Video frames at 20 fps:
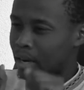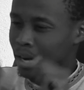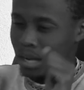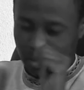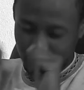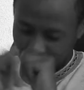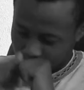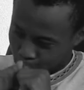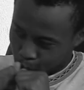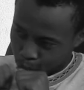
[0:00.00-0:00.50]
And
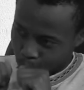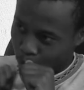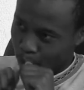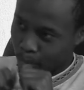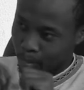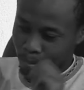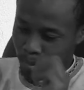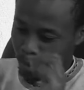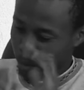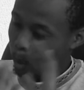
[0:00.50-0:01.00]
I just
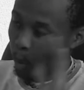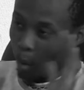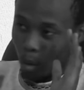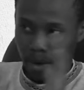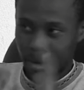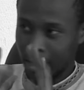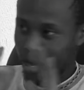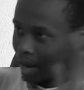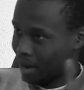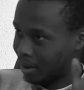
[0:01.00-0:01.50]
stop. I'm like,
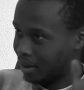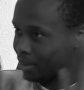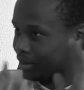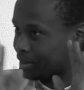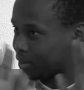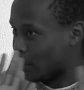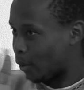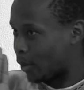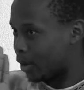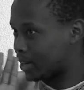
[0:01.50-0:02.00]
okay, I
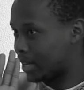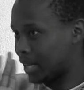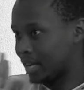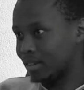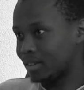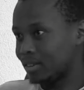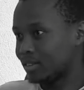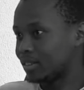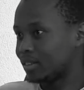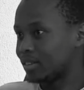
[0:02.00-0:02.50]
God,
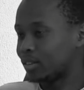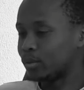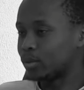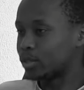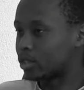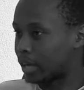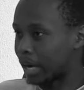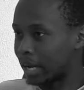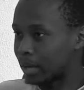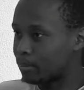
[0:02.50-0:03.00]

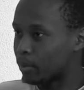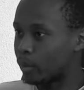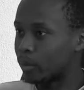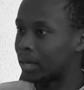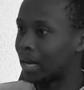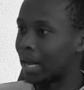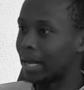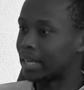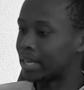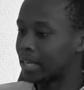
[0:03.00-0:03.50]
strike me
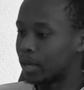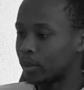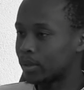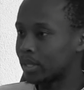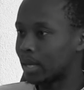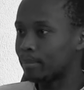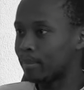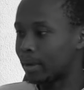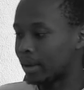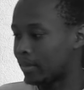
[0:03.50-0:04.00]
with lightning or
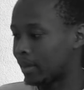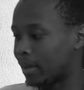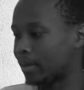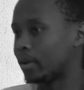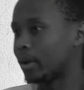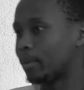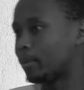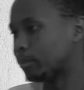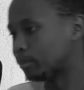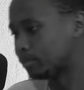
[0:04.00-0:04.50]
something like that.
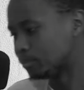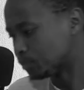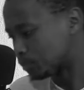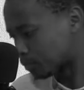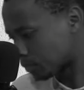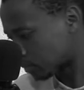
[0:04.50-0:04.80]
Yeah.